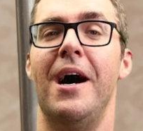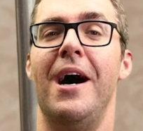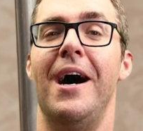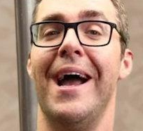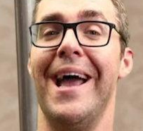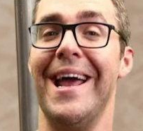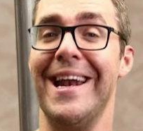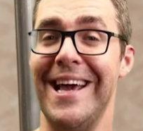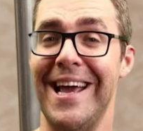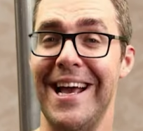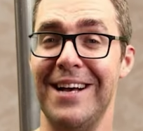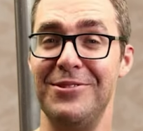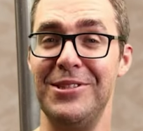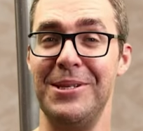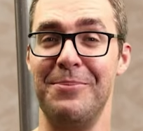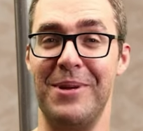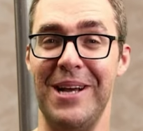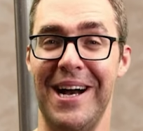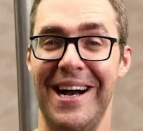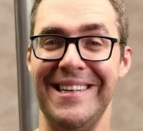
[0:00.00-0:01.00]
uh, and I have
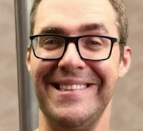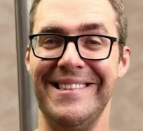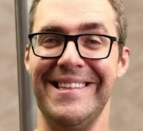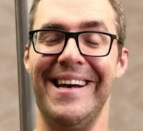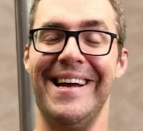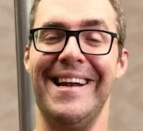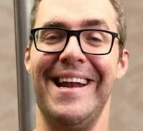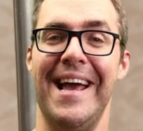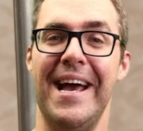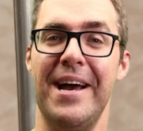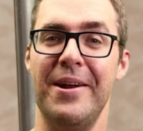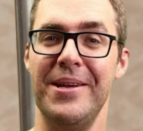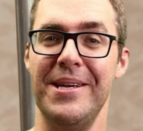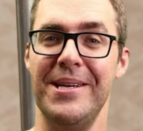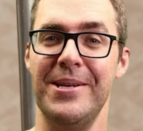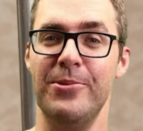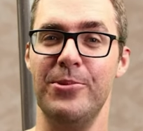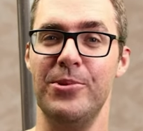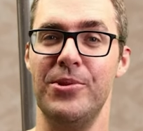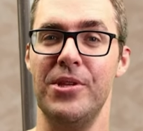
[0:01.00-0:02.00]
some guides on how to
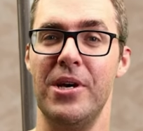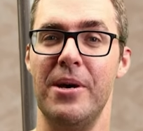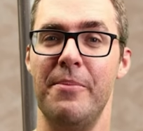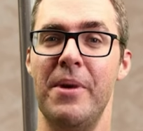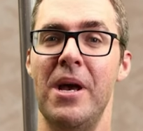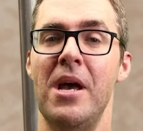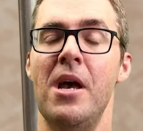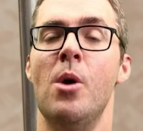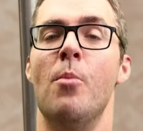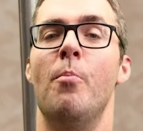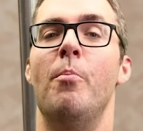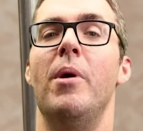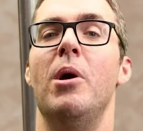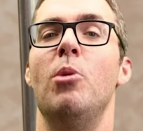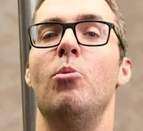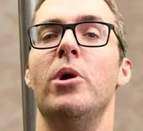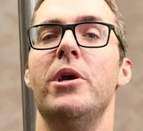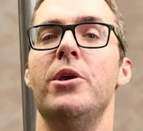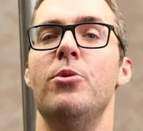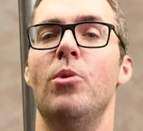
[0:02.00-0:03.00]
use them.
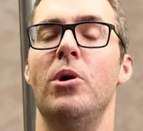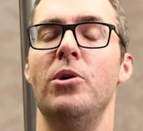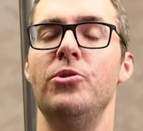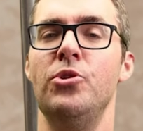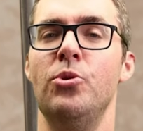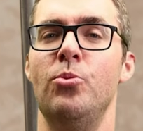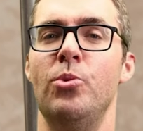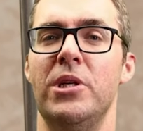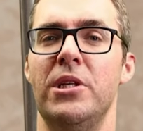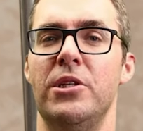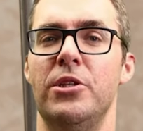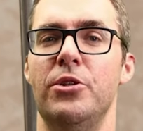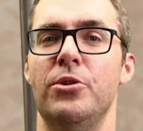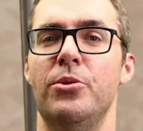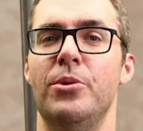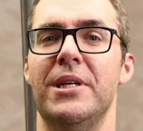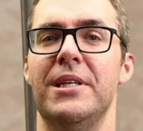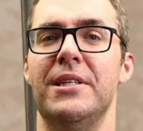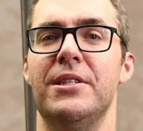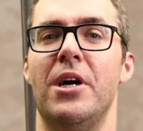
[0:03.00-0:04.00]
But what you also wanna
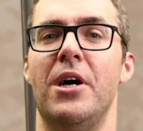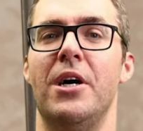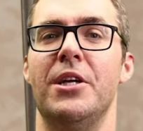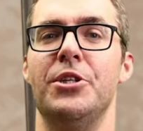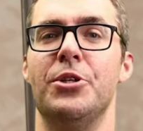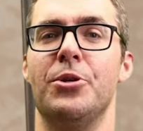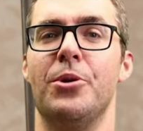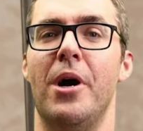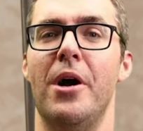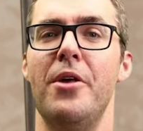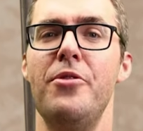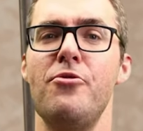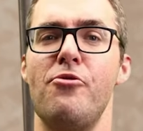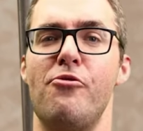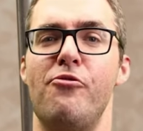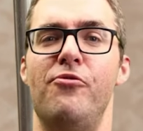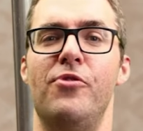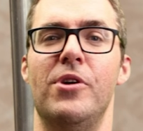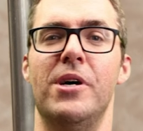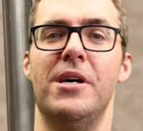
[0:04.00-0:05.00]
do is on your
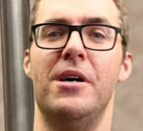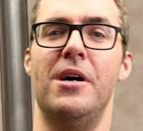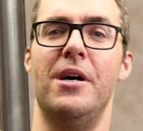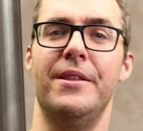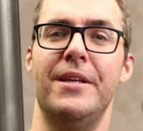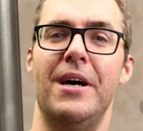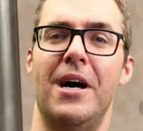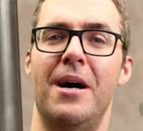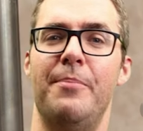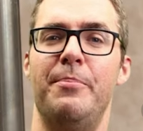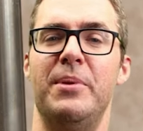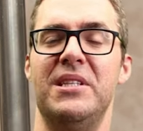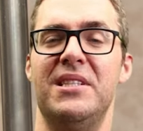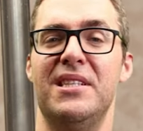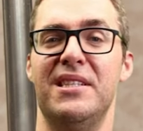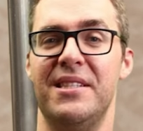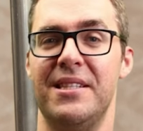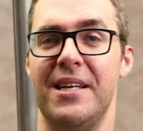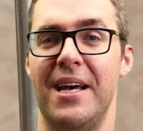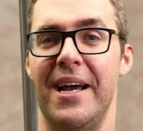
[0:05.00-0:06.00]
other foot on the
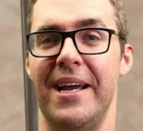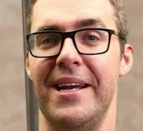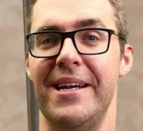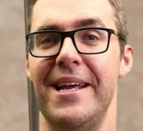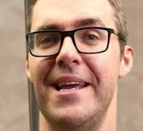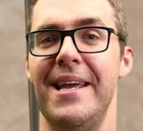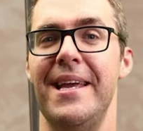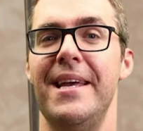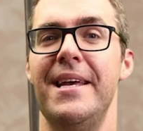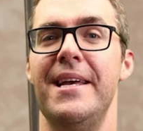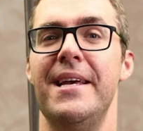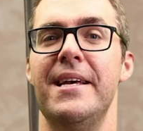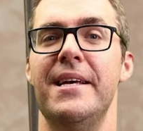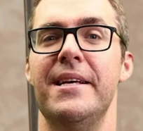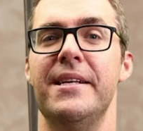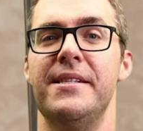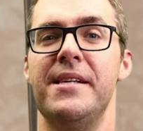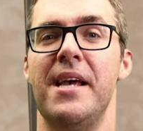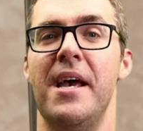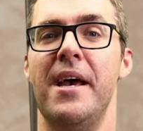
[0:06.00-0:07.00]
opposite side
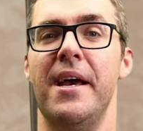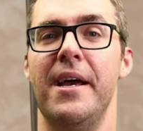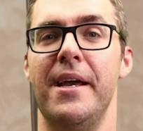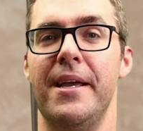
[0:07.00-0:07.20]
is